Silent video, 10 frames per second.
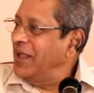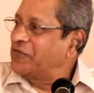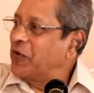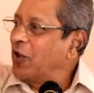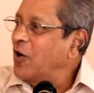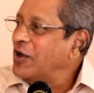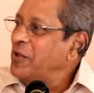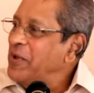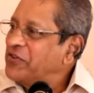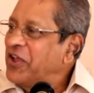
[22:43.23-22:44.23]
That fellow got
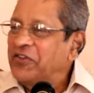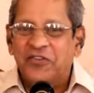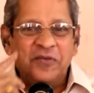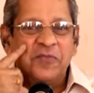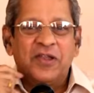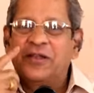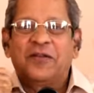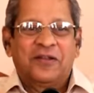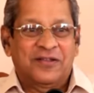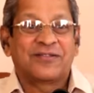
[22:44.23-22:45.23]
the message
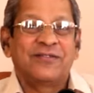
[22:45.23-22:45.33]
immediately.